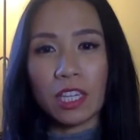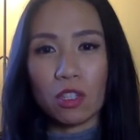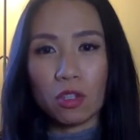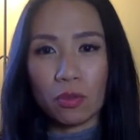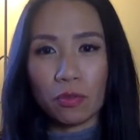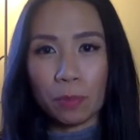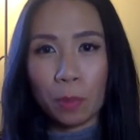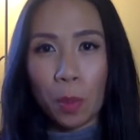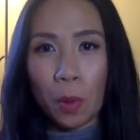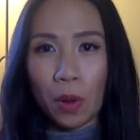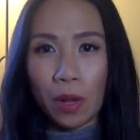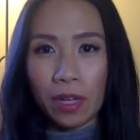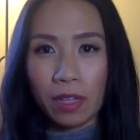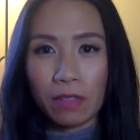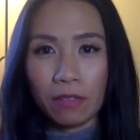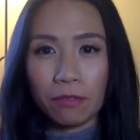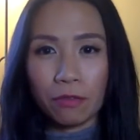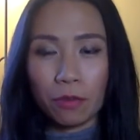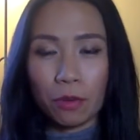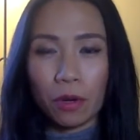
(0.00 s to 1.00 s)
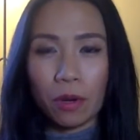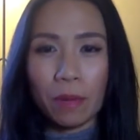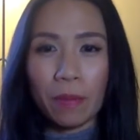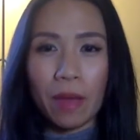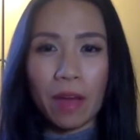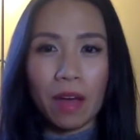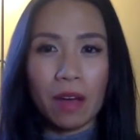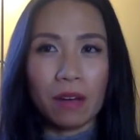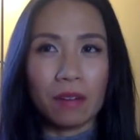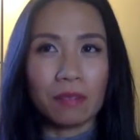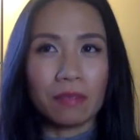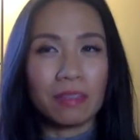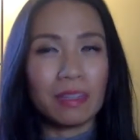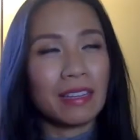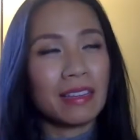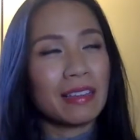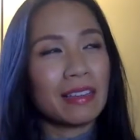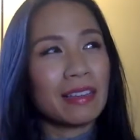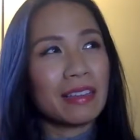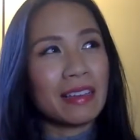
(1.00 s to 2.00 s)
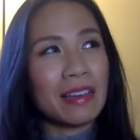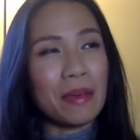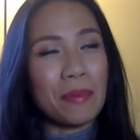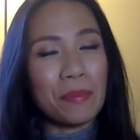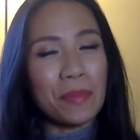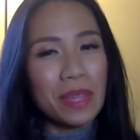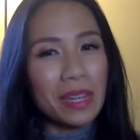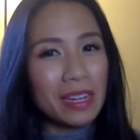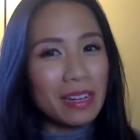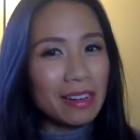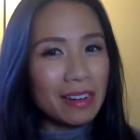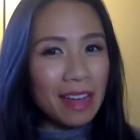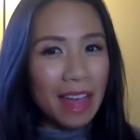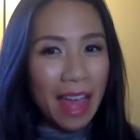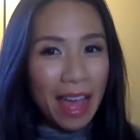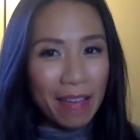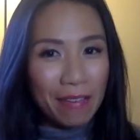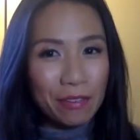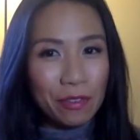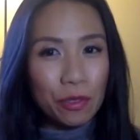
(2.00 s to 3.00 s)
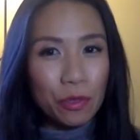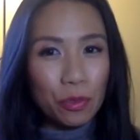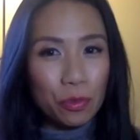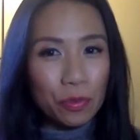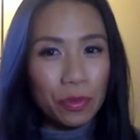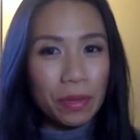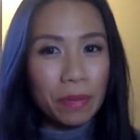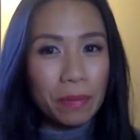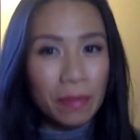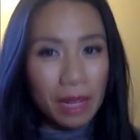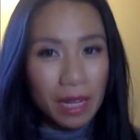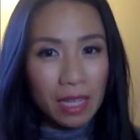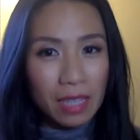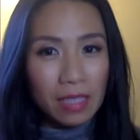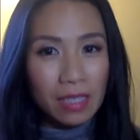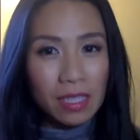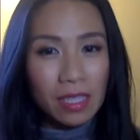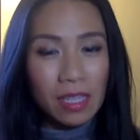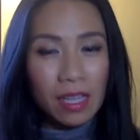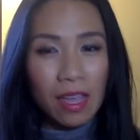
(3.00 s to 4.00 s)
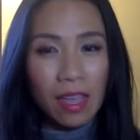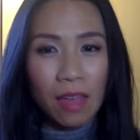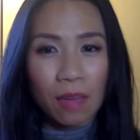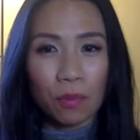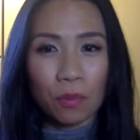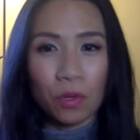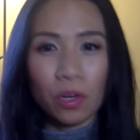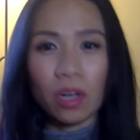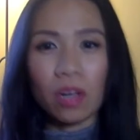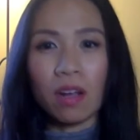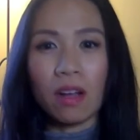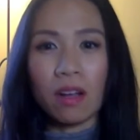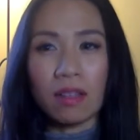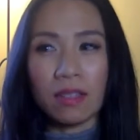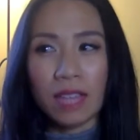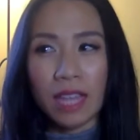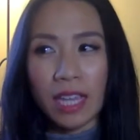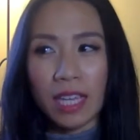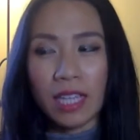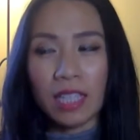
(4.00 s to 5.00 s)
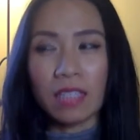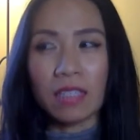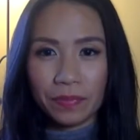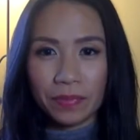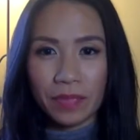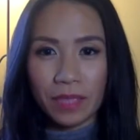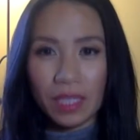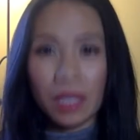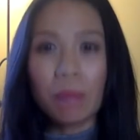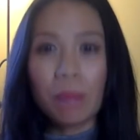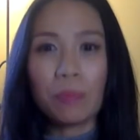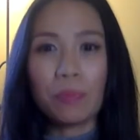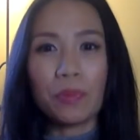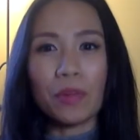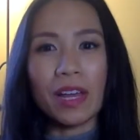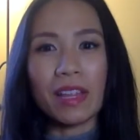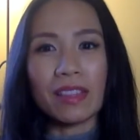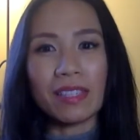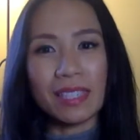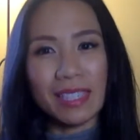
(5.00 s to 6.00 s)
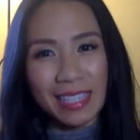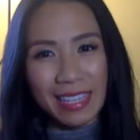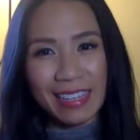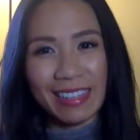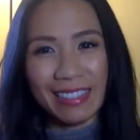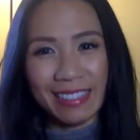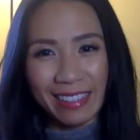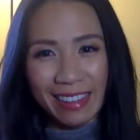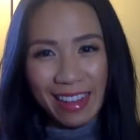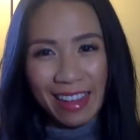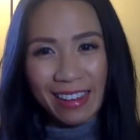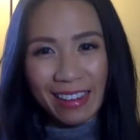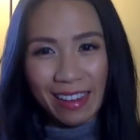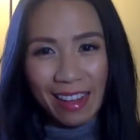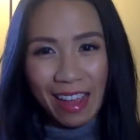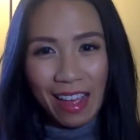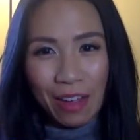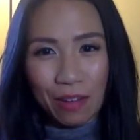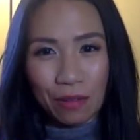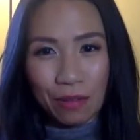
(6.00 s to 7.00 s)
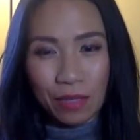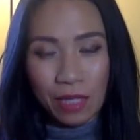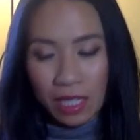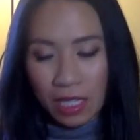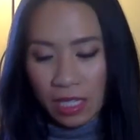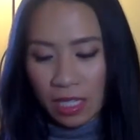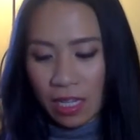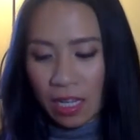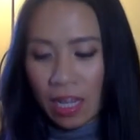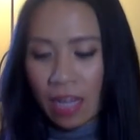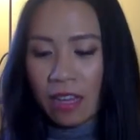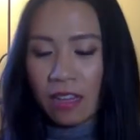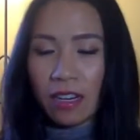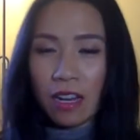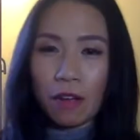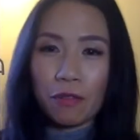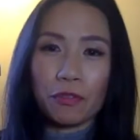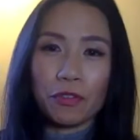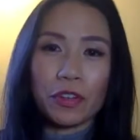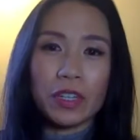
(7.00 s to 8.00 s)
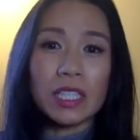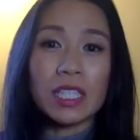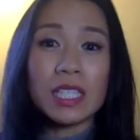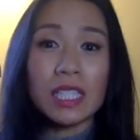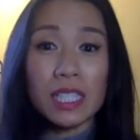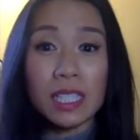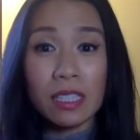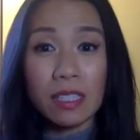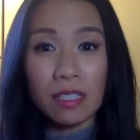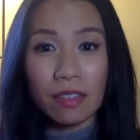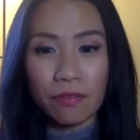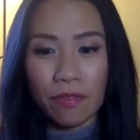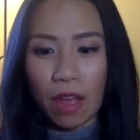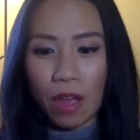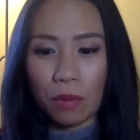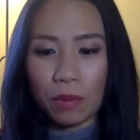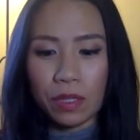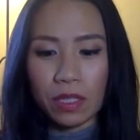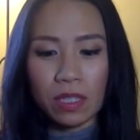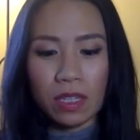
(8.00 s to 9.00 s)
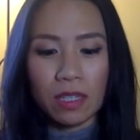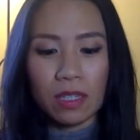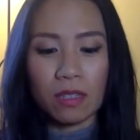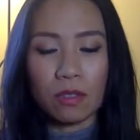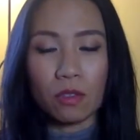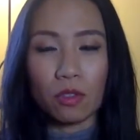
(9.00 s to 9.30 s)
each point for about a minute and a half to three minutes and work on taking deep breaths in and out. Now, for instance, if I was going to